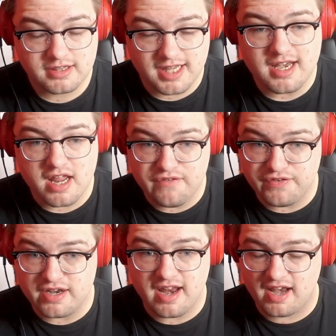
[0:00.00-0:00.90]
Didn't
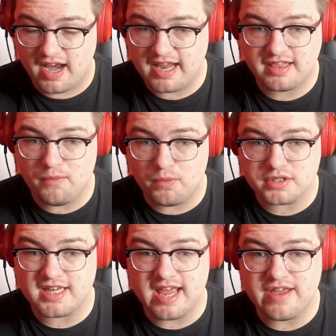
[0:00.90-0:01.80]
even, like, there
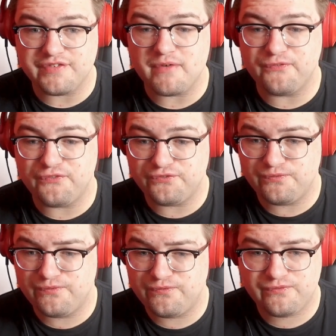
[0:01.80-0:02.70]
wasn't even a
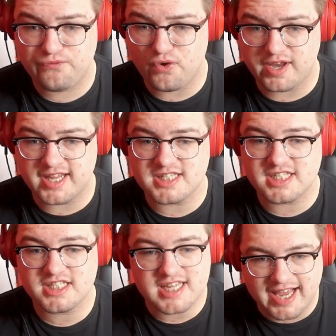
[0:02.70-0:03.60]
freaking
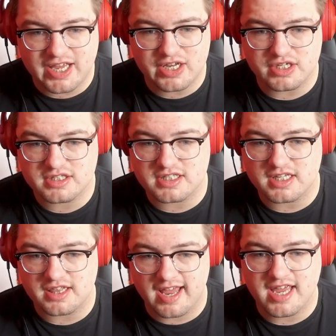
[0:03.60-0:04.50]
second
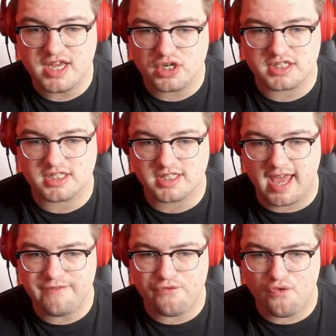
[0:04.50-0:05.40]
that he could
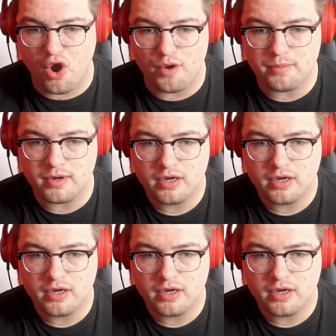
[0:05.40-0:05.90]
escape from.